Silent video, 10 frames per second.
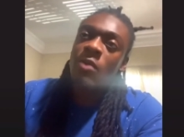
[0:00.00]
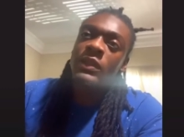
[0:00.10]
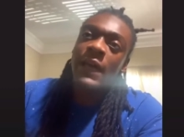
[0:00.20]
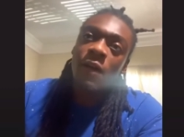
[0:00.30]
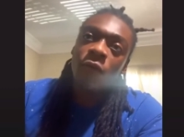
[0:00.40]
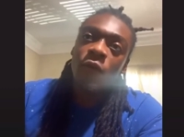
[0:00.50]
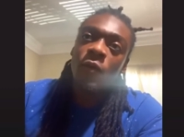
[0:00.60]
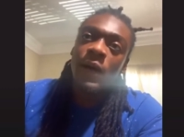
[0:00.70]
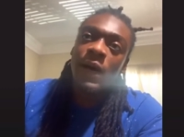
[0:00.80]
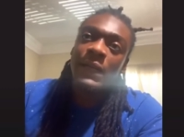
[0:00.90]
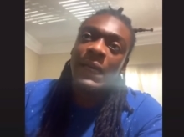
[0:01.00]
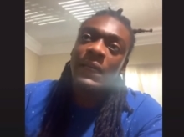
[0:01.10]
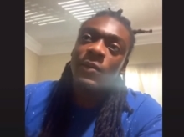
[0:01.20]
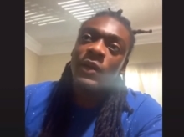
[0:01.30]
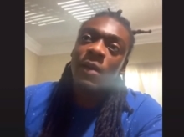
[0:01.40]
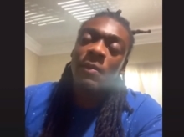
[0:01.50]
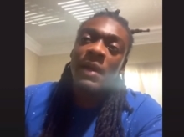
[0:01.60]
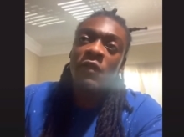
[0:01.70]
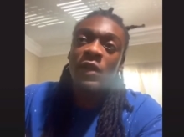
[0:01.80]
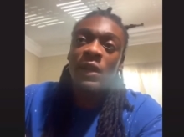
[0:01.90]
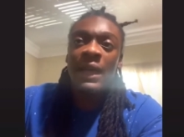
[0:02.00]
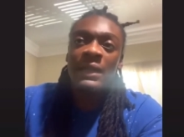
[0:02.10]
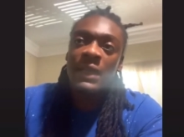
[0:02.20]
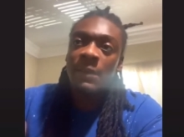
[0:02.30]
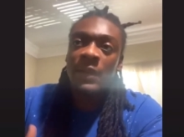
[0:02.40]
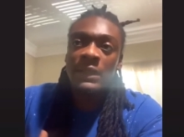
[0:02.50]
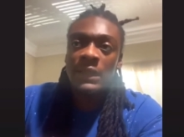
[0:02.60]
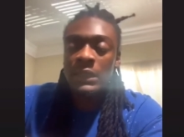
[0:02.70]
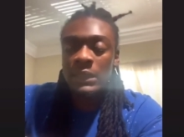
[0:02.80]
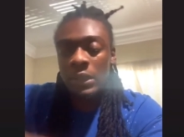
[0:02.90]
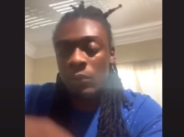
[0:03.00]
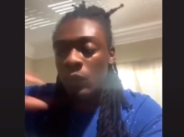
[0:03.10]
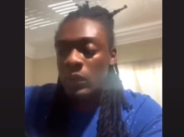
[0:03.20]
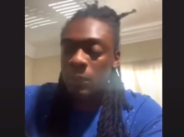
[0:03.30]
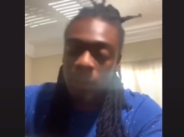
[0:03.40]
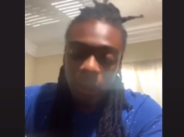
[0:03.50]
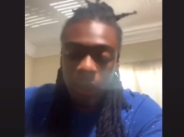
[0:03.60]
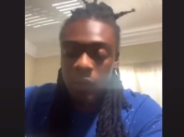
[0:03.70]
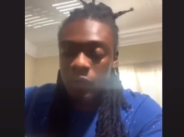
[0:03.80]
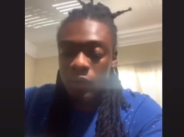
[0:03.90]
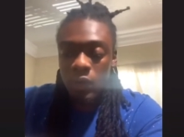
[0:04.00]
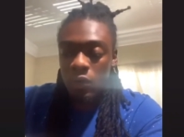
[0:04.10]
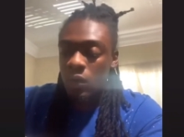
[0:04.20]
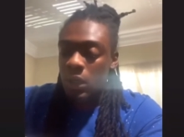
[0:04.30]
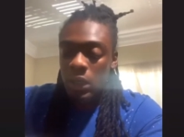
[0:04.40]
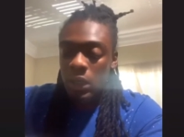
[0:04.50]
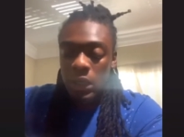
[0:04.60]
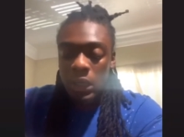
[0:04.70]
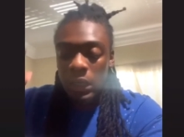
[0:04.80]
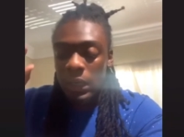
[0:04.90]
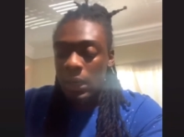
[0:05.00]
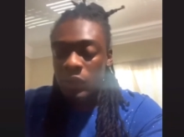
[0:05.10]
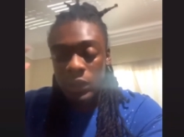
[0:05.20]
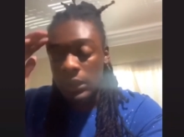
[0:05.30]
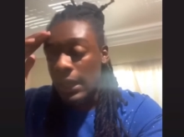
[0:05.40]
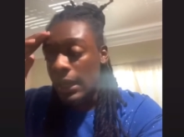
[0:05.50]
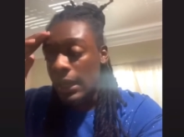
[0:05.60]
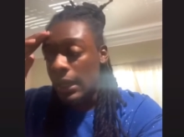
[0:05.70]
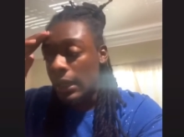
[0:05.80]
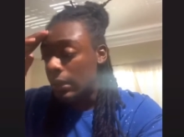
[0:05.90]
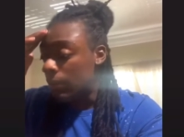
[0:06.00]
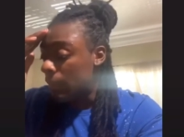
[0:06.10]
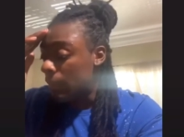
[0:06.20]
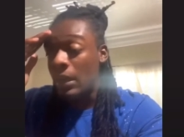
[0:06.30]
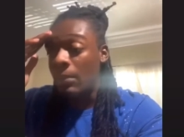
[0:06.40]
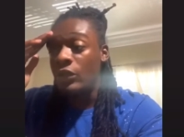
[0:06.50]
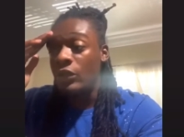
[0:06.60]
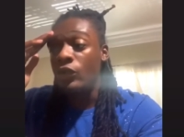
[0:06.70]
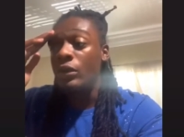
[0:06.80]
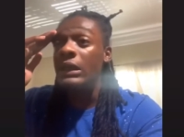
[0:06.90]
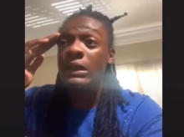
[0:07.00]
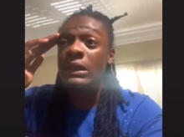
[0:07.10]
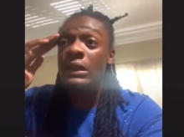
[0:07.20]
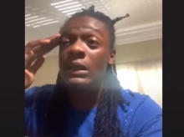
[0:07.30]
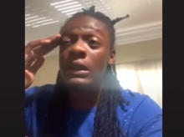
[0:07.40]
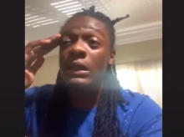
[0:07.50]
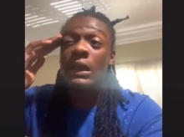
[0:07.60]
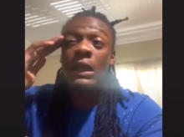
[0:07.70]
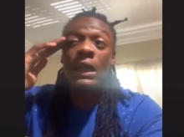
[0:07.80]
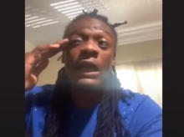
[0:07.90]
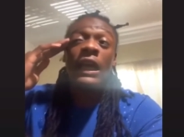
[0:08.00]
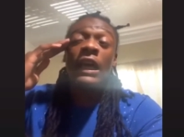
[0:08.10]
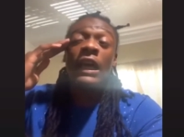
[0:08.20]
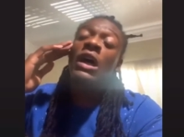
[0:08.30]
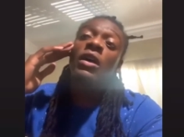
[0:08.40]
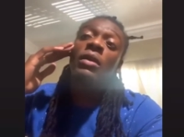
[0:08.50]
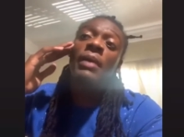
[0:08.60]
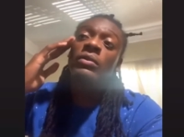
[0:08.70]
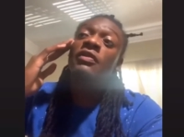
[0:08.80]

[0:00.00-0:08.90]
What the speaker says: for a while. I ended up coming back for the last game of the season. Then we went to playoffs, and that was just like, man, my junior season, if we talking about defensively, yeah,